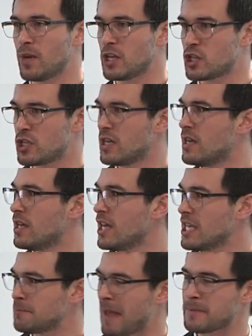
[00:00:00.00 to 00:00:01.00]
which
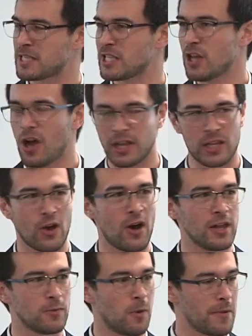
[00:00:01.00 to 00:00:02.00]
is perhaps slightly
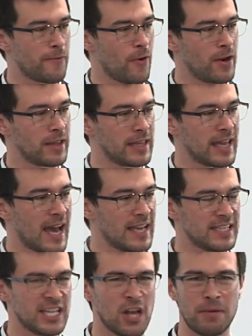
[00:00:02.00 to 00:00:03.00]
higher than what we are finding in the
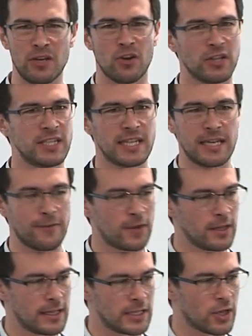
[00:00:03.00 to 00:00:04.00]
ACL, but not
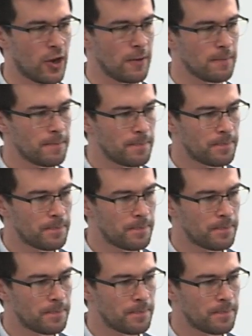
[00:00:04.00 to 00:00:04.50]
significantly so.